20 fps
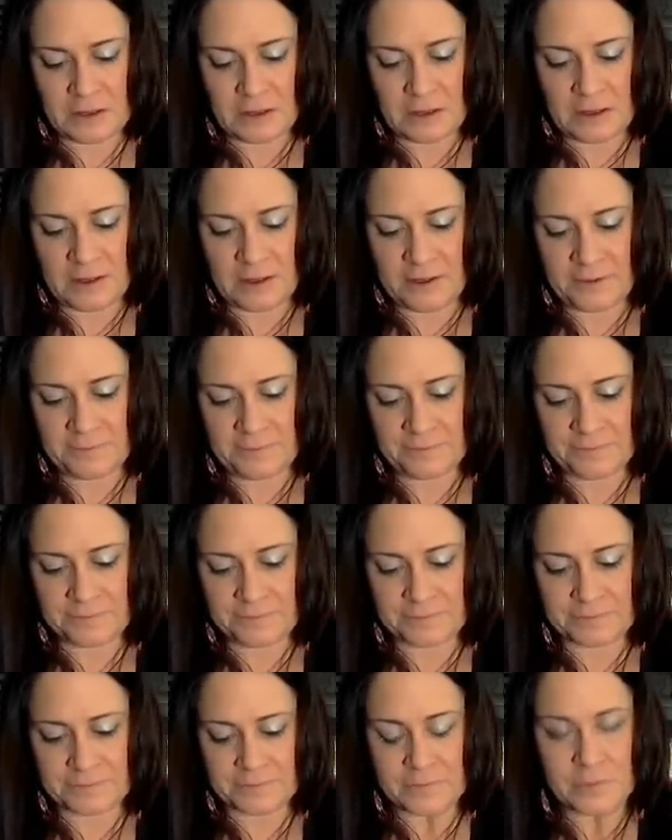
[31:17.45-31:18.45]
And
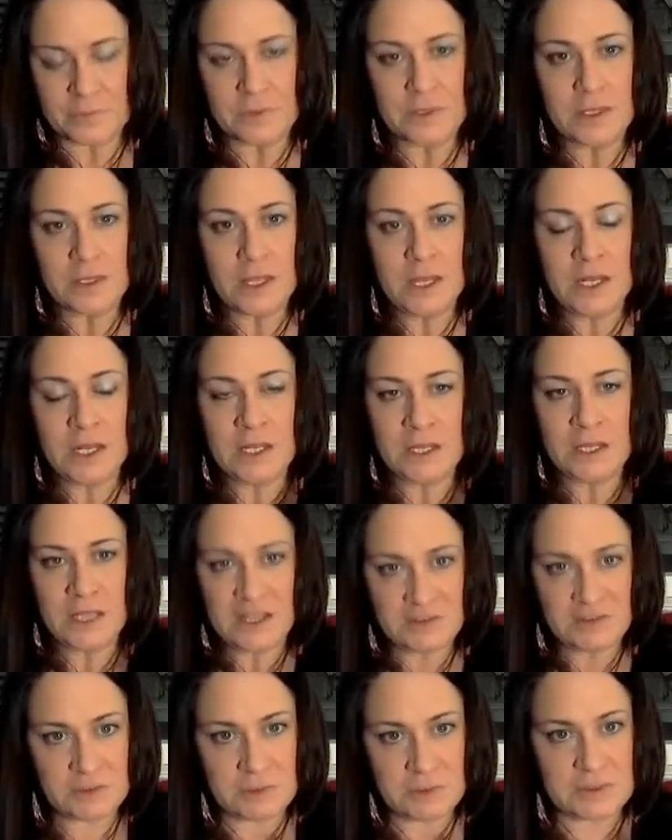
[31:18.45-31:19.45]
it
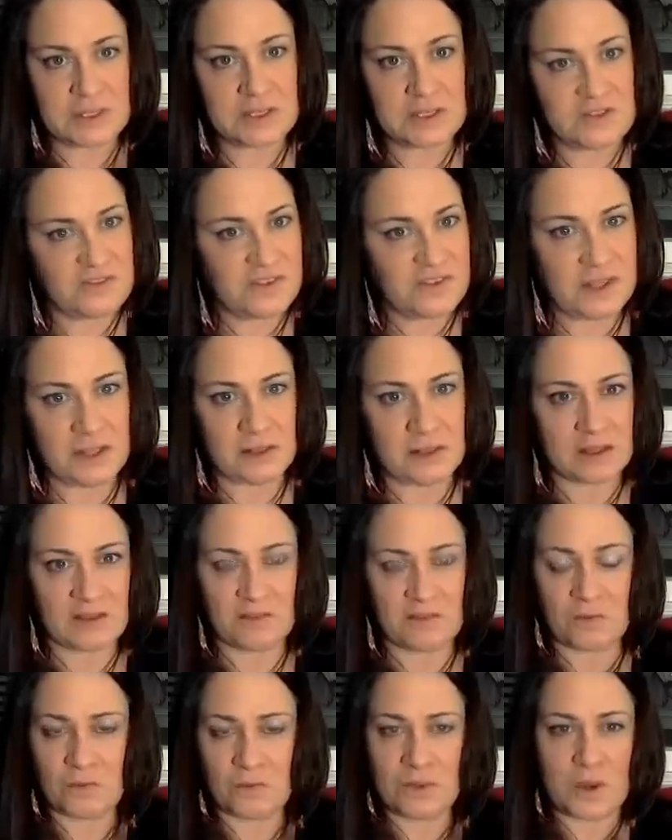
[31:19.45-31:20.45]
leaves me with this feeling
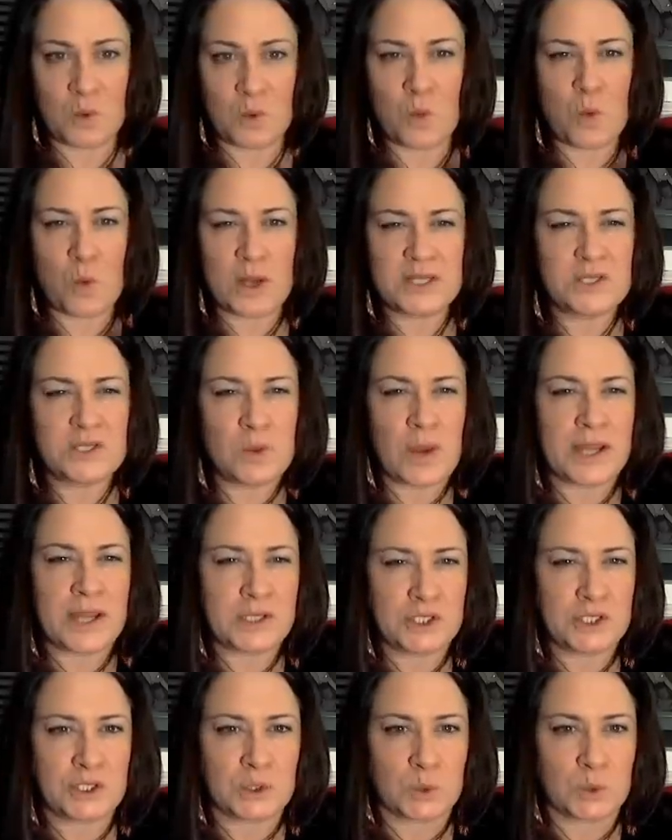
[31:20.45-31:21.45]
of, then what do I
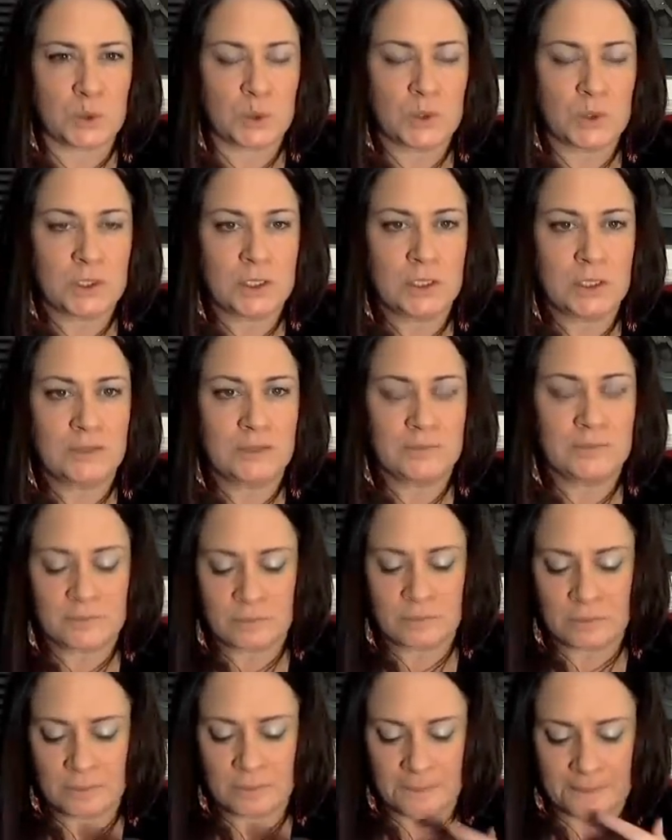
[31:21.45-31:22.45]
do?
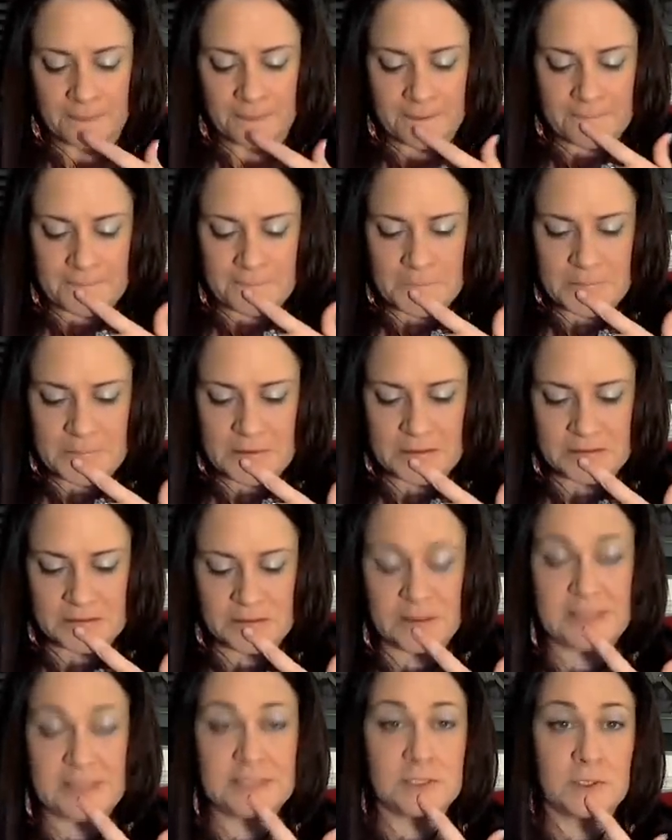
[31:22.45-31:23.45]

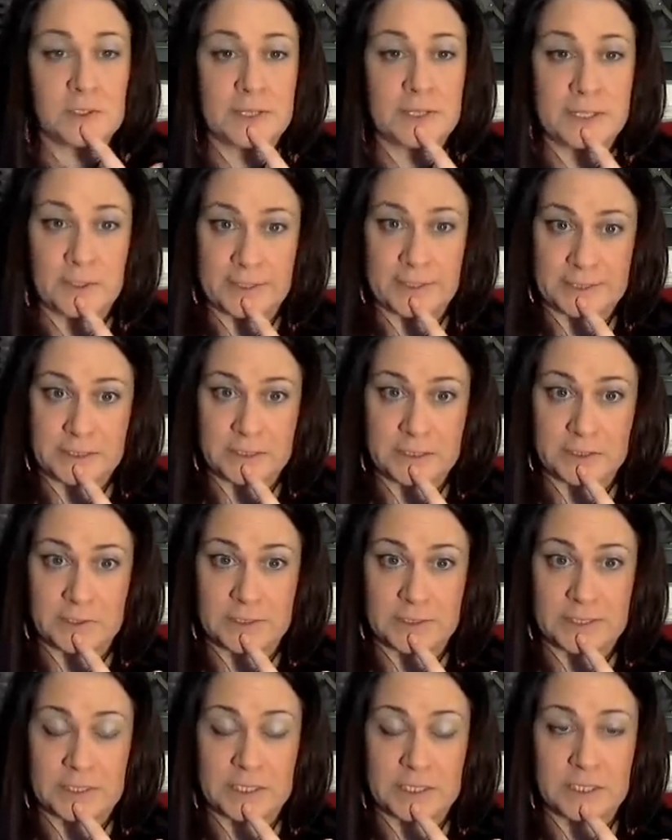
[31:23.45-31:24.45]
So that's a great question,
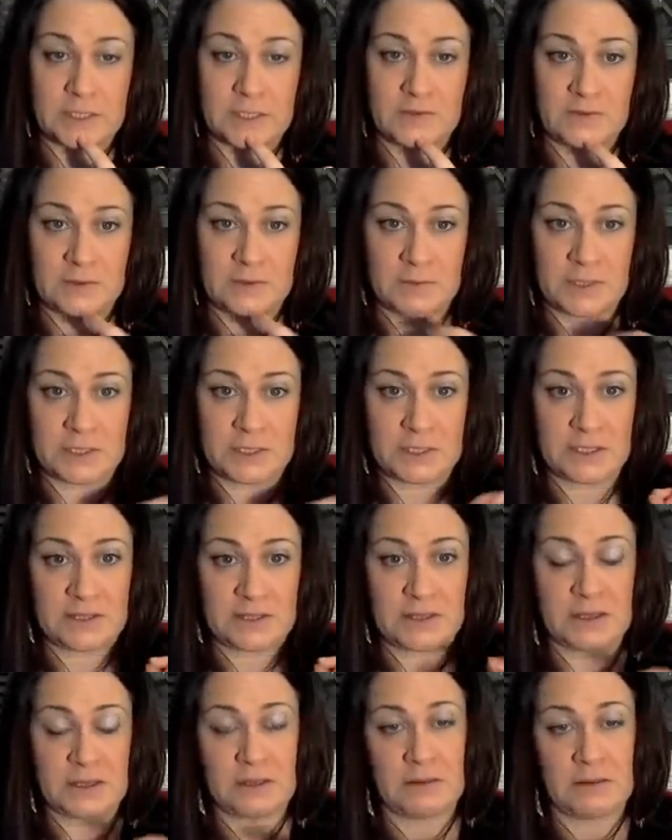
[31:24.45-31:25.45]
Chris. Thank you very much. And I
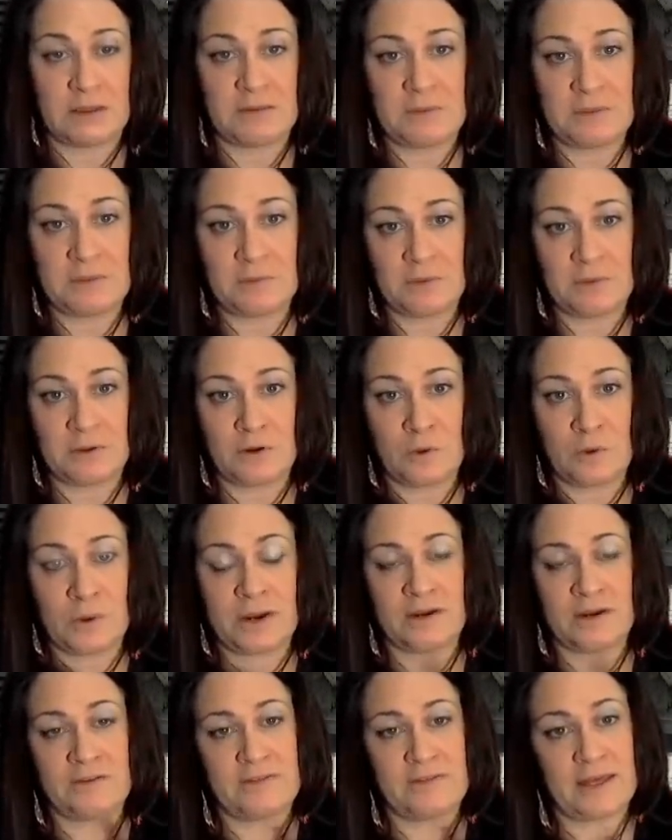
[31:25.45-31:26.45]
think a lot of people are
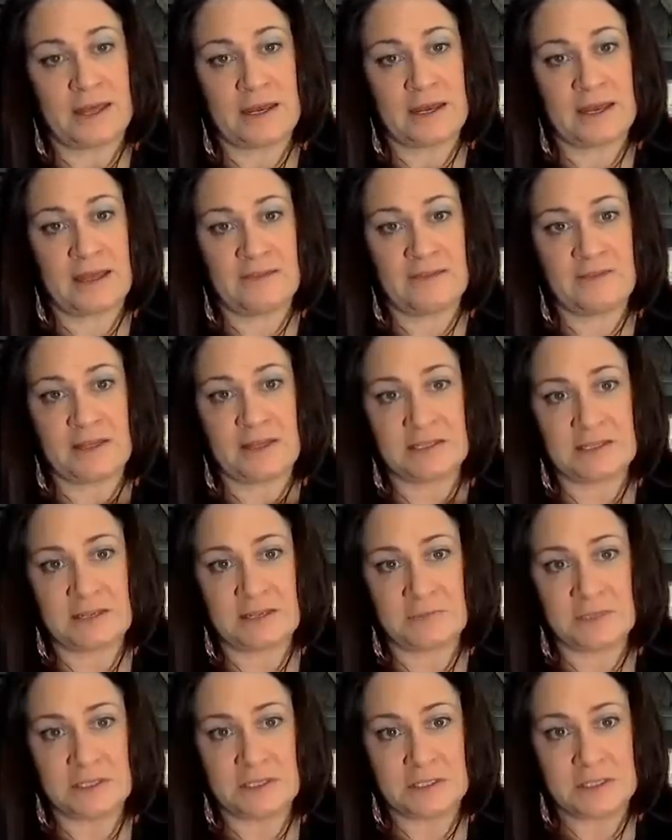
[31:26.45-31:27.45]
aware of that and have that
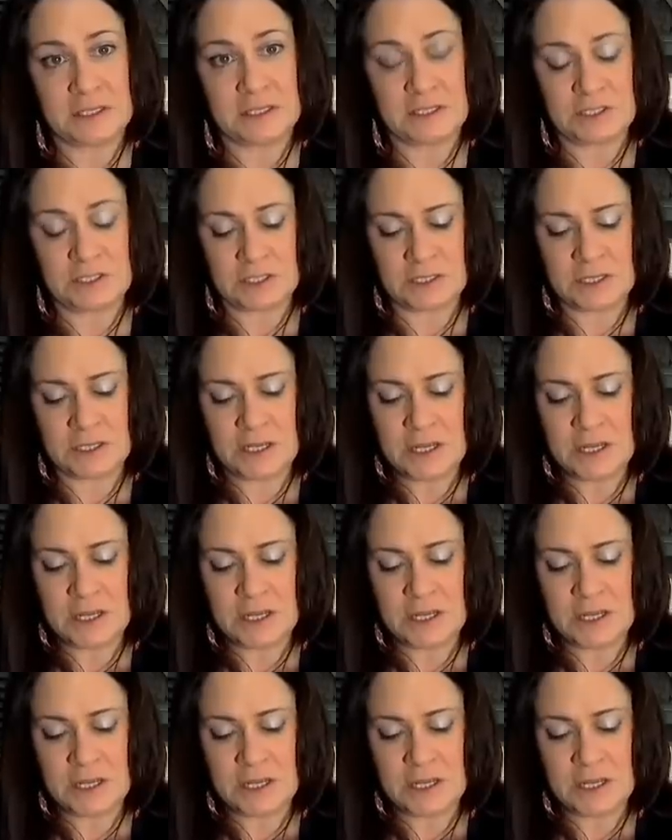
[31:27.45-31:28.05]
same sensation.